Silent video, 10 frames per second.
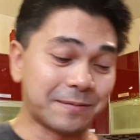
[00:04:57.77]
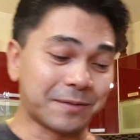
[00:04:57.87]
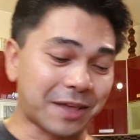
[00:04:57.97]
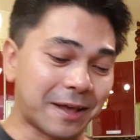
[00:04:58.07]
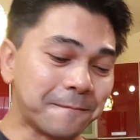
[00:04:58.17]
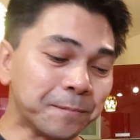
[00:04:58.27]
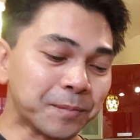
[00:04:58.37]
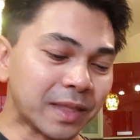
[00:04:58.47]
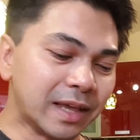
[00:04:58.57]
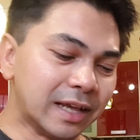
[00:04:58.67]
okay?
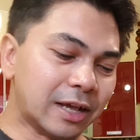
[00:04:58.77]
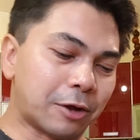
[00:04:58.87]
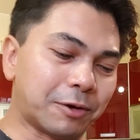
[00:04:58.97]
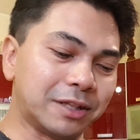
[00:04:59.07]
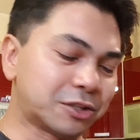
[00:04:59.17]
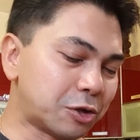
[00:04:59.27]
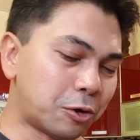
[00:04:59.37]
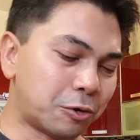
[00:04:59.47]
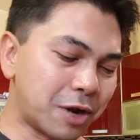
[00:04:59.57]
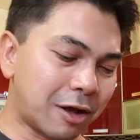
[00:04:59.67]
Alright,
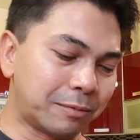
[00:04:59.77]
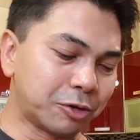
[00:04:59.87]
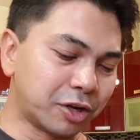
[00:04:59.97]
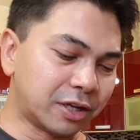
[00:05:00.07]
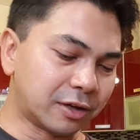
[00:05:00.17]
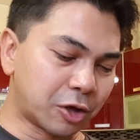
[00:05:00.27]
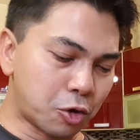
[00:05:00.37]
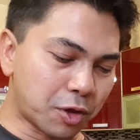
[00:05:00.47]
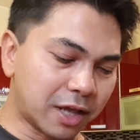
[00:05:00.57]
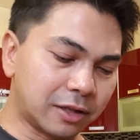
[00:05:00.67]
so now I'm gonna
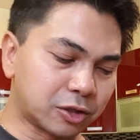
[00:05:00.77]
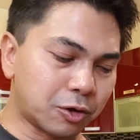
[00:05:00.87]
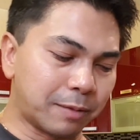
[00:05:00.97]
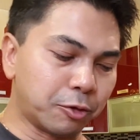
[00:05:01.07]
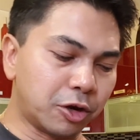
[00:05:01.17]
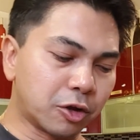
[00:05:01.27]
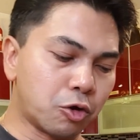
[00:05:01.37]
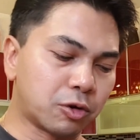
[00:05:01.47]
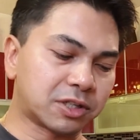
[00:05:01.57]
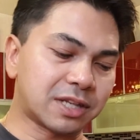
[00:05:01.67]
cook it. So I'm gonna
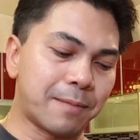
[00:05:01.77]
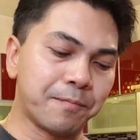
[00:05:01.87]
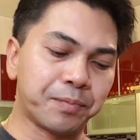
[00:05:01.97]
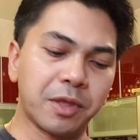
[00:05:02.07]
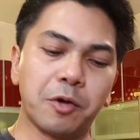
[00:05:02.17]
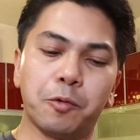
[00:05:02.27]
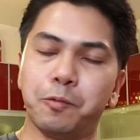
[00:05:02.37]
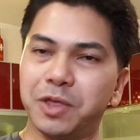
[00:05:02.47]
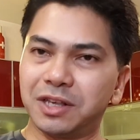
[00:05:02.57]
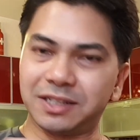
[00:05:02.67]
cook some
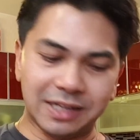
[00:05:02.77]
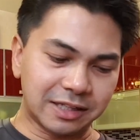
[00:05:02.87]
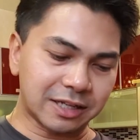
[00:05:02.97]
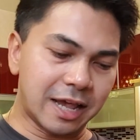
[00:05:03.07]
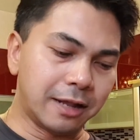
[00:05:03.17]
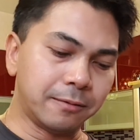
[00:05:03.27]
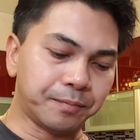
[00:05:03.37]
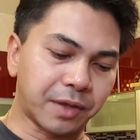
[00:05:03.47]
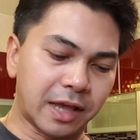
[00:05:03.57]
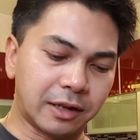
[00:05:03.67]
with the seeds in,
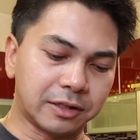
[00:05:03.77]
and